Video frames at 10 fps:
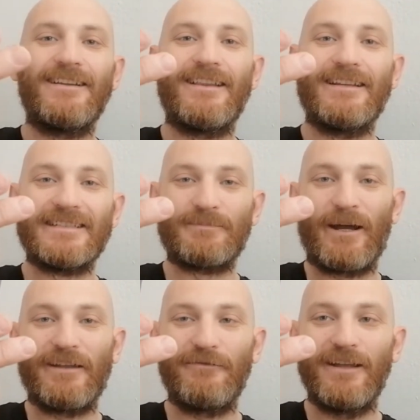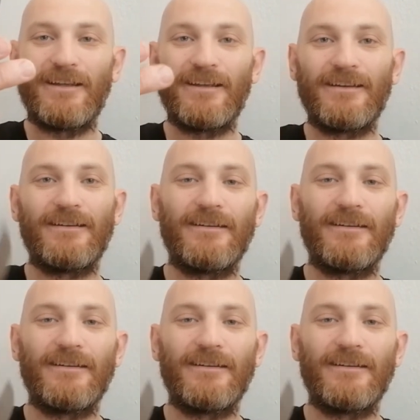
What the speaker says: There's a spidey flick.